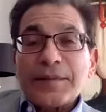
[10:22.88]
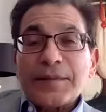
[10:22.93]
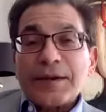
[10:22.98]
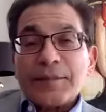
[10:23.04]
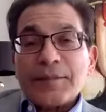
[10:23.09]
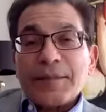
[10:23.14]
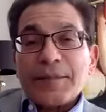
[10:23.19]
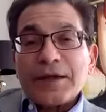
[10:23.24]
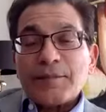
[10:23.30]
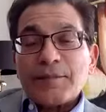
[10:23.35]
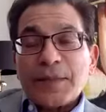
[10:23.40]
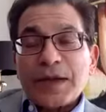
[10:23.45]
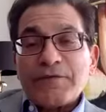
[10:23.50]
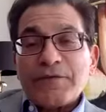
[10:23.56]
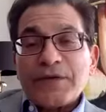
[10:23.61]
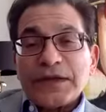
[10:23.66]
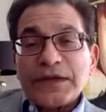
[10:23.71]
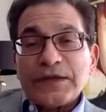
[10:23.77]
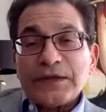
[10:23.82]
my
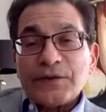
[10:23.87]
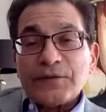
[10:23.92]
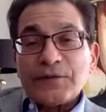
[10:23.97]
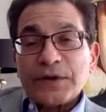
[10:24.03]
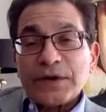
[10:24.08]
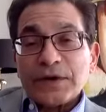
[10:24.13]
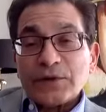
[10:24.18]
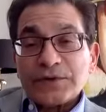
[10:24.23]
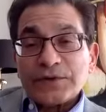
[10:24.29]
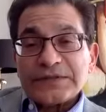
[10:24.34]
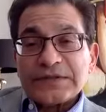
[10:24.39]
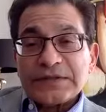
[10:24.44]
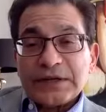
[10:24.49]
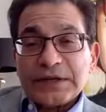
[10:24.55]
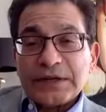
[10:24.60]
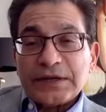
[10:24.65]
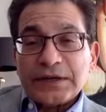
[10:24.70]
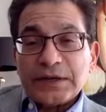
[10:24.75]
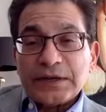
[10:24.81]
very dear friend who's still
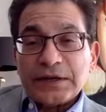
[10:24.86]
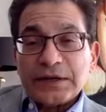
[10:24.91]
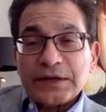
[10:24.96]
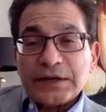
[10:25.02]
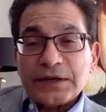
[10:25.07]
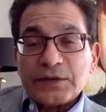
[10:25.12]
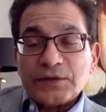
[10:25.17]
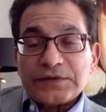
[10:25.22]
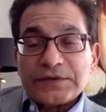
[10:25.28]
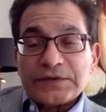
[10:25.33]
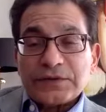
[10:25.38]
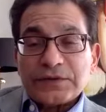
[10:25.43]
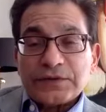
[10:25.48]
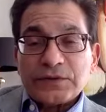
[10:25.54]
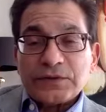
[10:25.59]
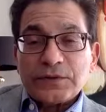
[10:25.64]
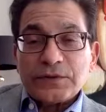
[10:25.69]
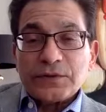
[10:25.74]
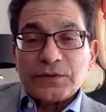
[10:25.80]
in Kenya and who's a
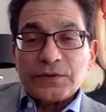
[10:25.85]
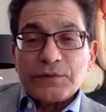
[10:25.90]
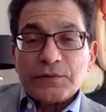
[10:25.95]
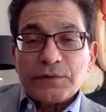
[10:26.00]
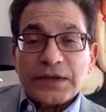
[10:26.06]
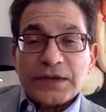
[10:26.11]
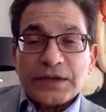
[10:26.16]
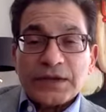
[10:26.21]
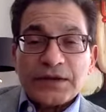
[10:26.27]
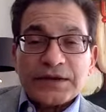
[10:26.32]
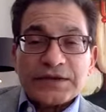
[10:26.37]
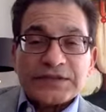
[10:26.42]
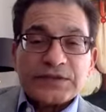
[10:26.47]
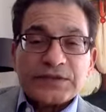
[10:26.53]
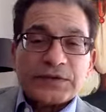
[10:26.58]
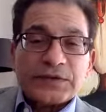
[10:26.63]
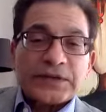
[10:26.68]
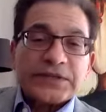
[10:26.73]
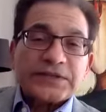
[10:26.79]
big
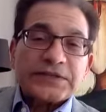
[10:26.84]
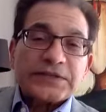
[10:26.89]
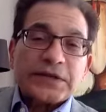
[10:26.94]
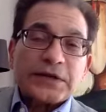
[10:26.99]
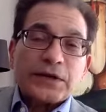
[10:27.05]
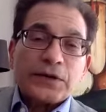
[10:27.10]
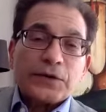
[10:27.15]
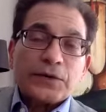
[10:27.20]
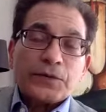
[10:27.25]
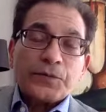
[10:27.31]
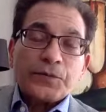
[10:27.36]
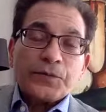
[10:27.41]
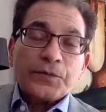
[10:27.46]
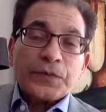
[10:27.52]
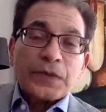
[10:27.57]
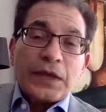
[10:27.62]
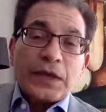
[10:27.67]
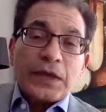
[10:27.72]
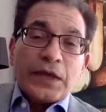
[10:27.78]
industrialist now,
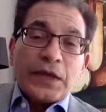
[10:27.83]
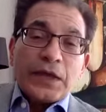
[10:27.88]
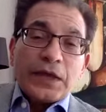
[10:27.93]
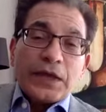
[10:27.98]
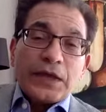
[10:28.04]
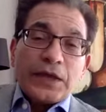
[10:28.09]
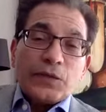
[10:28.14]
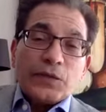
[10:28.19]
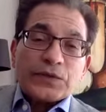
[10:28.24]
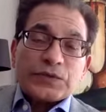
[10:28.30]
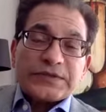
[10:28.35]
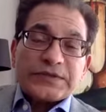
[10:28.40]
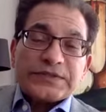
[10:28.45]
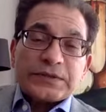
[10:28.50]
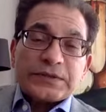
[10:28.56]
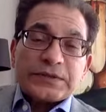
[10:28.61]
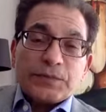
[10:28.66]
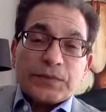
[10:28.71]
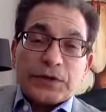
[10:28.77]
he was
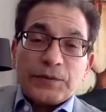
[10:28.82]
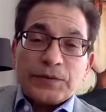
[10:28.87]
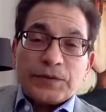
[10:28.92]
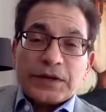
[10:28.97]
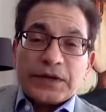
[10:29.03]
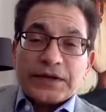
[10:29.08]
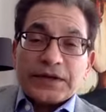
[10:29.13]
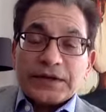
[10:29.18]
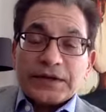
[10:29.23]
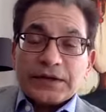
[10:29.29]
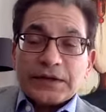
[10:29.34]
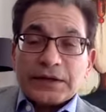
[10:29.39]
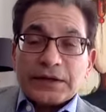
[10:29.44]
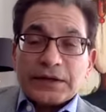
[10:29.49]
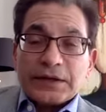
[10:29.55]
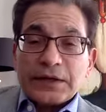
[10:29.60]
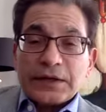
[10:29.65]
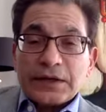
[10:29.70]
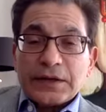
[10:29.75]
with some people at
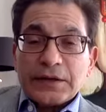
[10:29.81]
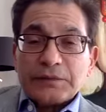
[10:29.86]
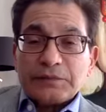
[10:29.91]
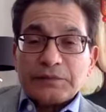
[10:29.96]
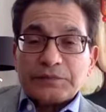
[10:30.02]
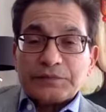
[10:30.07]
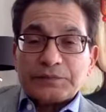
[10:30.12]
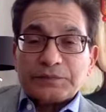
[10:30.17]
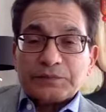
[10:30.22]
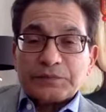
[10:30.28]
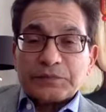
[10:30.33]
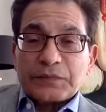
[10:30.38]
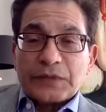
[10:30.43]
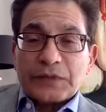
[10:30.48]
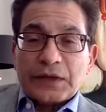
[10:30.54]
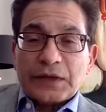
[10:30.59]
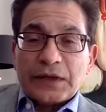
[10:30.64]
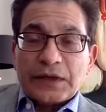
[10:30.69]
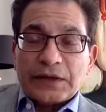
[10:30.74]
a
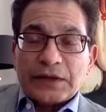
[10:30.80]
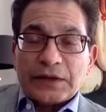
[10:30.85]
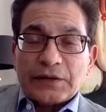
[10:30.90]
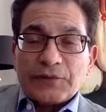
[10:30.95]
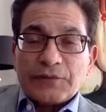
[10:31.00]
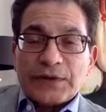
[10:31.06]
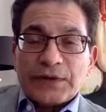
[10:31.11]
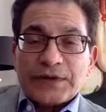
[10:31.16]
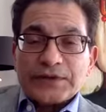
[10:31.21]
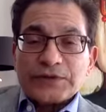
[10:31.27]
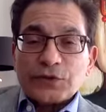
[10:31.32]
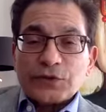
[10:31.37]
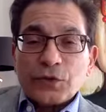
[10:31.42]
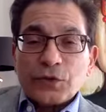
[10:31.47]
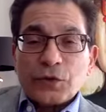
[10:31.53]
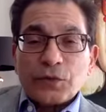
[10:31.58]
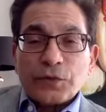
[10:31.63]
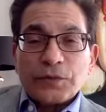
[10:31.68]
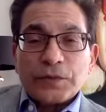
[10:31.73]
friend's
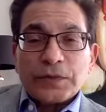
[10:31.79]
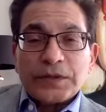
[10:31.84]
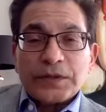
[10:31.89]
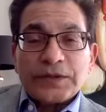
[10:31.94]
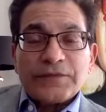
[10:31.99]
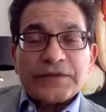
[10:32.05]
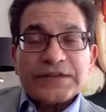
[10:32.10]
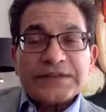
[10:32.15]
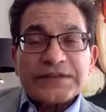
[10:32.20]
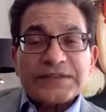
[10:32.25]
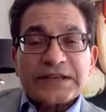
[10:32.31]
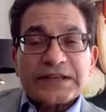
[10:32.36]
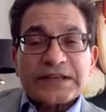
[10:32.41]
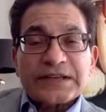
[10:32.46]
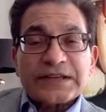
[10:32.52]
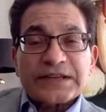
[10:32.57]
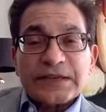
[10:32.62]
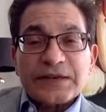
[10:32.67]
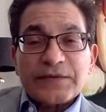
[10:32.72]
home, and they were
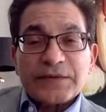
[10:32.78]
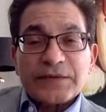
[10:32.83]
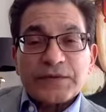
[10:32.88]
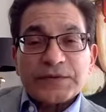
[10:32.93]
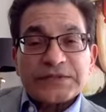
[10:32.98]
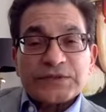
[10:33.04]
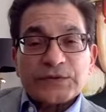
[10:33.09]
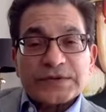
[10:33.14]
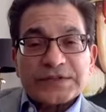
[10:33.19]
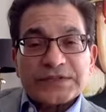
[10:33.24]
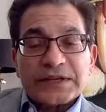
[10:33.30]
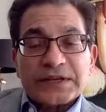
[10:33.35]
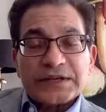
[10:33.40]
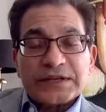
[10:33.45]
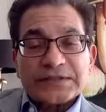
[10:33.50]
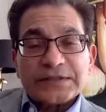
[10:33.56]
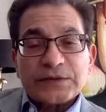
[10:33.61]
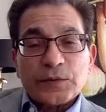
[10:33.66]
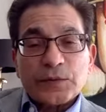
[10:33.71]
discussing everyone's
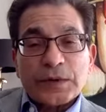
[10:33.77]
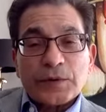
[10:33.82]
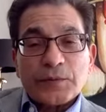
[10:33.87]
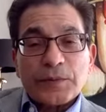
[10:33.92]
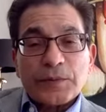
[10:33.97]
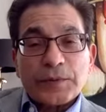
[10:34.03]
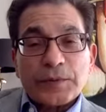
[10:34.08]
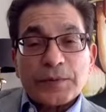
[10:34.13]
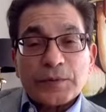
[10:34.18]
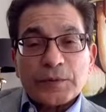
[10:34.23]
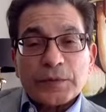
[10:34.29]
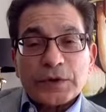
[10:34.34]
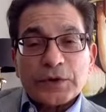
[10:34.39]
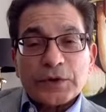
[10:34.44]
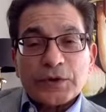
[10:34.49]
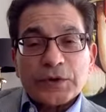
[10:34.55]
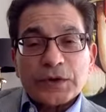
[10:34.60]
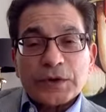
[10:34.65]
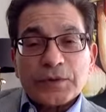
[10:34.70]
results and where people
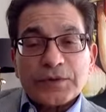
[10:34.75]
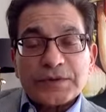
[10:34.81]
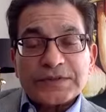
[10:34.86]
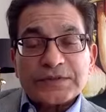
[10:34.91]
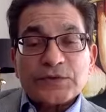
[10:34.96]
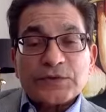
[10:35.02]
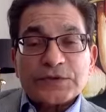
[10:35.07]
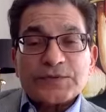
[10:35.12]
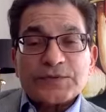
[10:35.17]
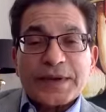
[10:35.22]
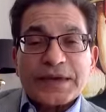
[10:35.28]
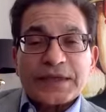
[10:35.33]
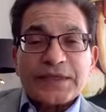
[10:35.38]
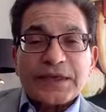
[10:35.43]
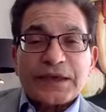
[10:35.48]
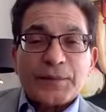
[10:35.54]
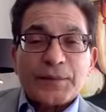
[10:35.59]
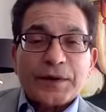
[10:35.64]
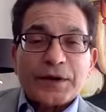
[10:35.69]
were going. So it was a
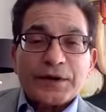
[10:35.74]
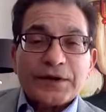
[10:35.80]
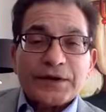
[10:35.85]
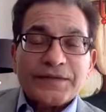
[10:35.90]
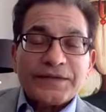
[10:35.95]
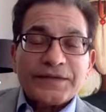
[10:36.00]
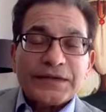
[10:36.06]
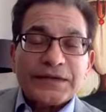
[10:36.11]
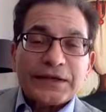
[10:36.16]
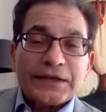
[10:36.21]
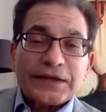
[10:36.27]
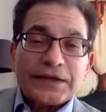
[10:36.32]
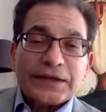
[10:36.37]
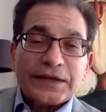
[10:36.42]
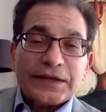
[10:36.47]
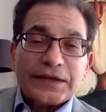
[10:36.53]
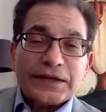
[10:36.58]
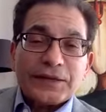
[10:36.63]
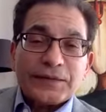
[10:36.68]
big thing about leaving
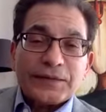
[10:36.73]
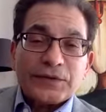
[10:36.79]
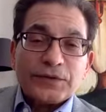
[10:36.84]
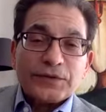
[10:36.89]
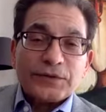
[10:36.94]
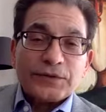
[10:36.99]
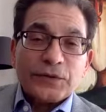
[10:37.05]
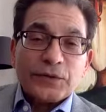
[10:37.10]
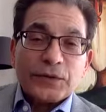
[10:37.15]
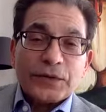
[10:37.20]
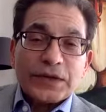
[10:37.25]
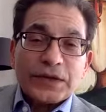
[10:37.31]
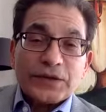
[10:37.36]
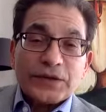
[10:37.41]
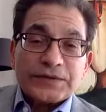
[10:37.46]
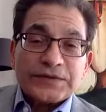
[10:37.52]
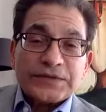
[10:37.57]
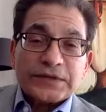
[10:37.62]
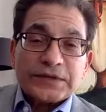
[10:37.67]
Kenya and coming to the
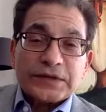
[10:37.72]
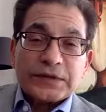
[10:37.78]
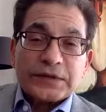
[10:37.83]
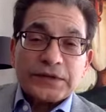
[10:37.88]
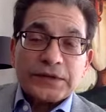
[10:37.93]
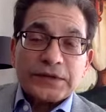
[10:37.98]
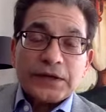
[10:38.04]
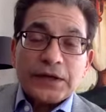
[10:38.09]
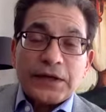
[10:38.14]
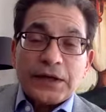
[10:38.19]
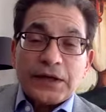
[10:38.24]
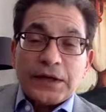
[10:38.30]
UK to study.